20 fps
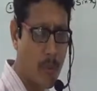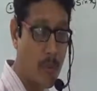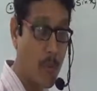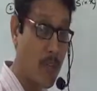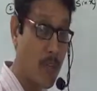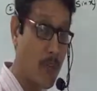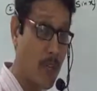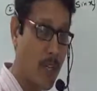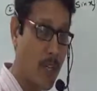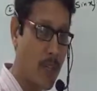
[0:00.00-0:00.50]

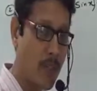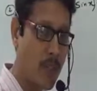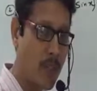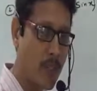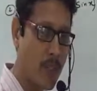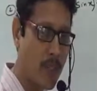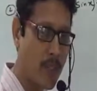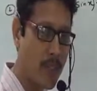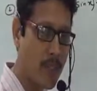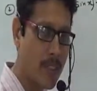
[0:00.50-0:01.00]
But while
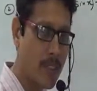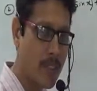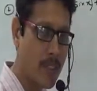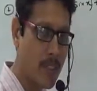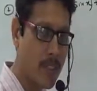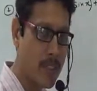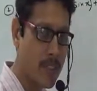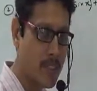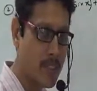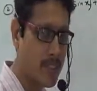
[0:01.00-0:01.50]
doing
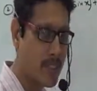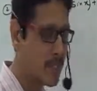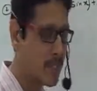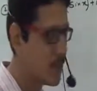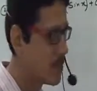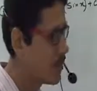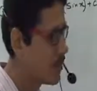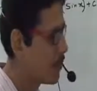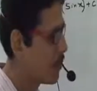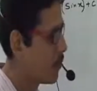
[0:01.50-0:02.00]
integration
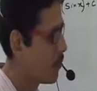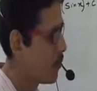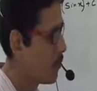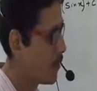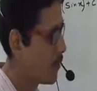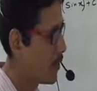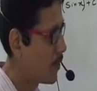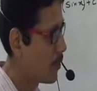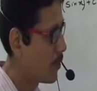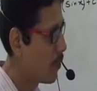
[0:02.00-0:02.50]

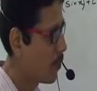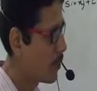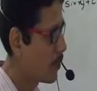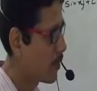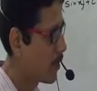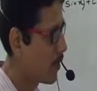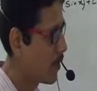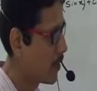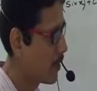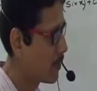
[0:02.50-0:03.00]
we are
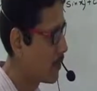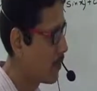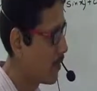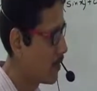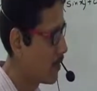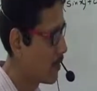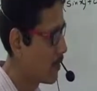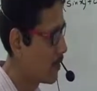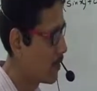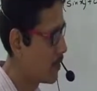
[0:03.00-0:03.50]
not getting
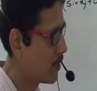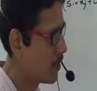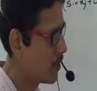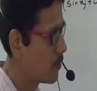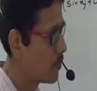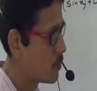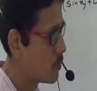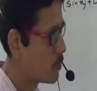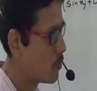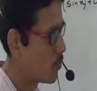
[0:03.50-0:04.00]
that.
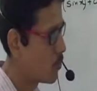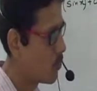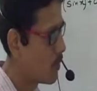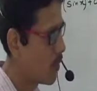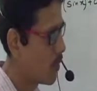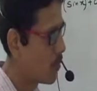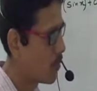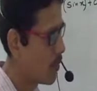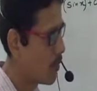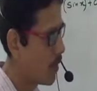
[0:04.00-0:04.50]
So
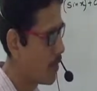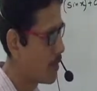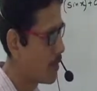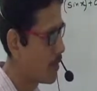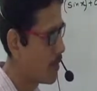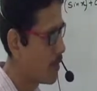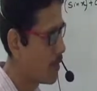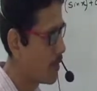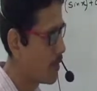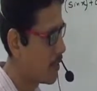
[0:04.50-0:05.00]
we have to
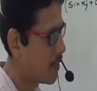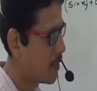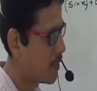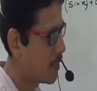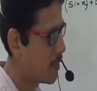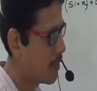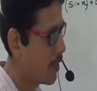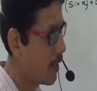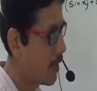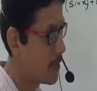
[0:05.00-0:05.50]
write that
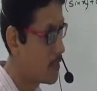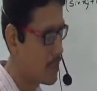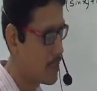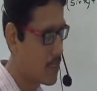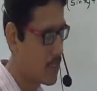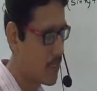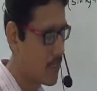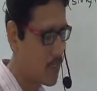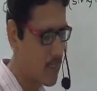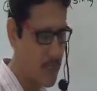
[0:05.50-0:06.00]

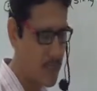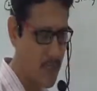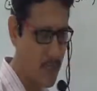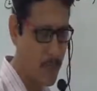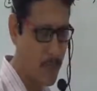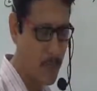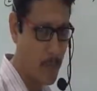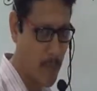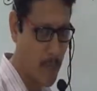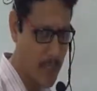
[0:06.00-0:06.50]
as
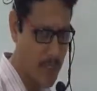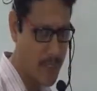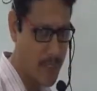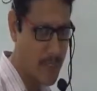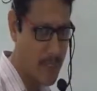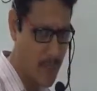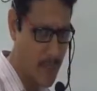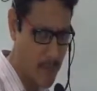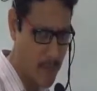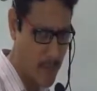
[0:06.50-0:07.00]
some
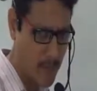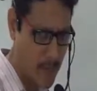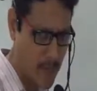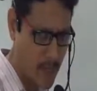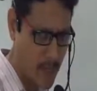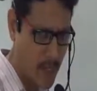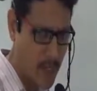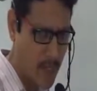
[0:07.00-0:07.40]
plus c.